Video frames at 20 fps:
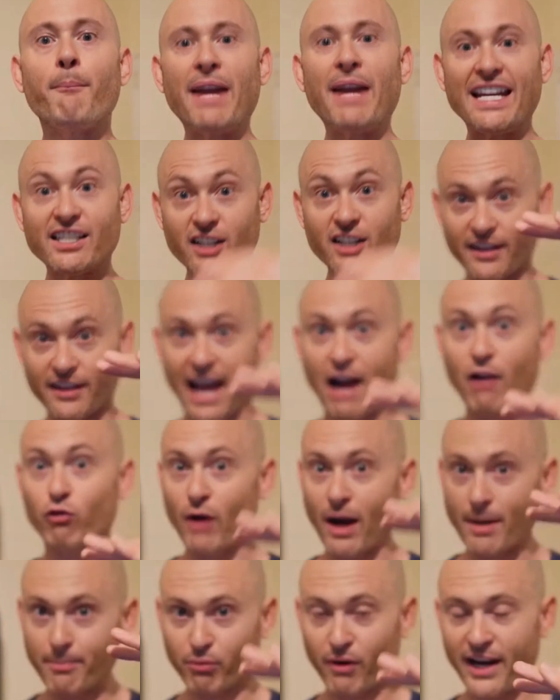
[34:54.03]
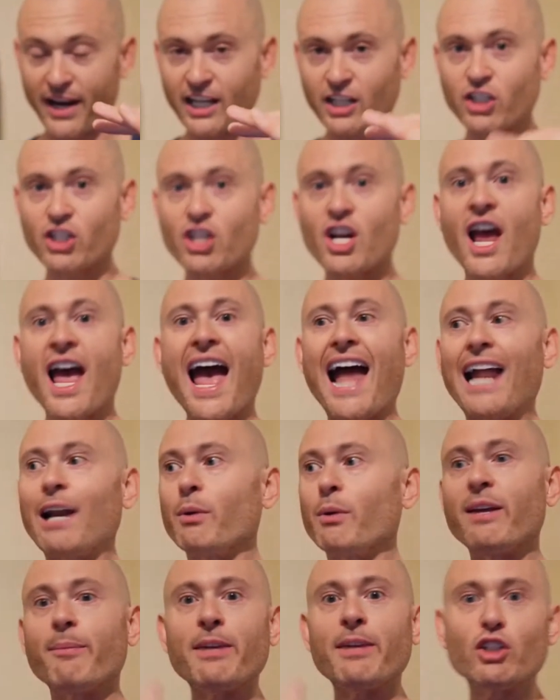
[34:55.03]
based on that rep range, and
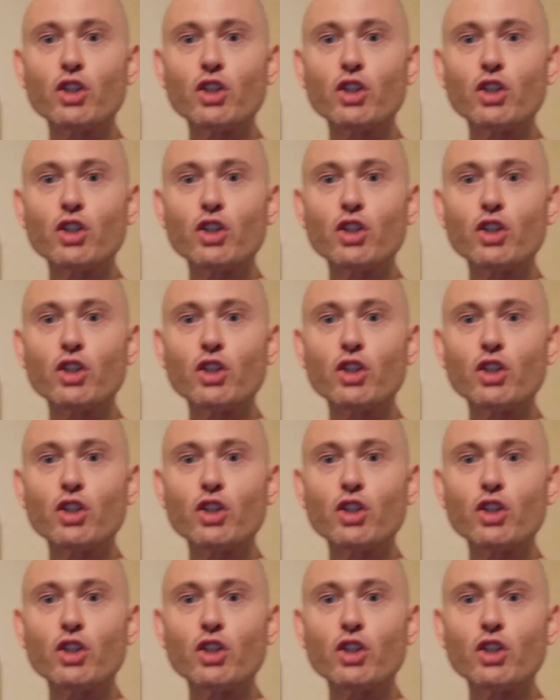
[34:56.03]
it would give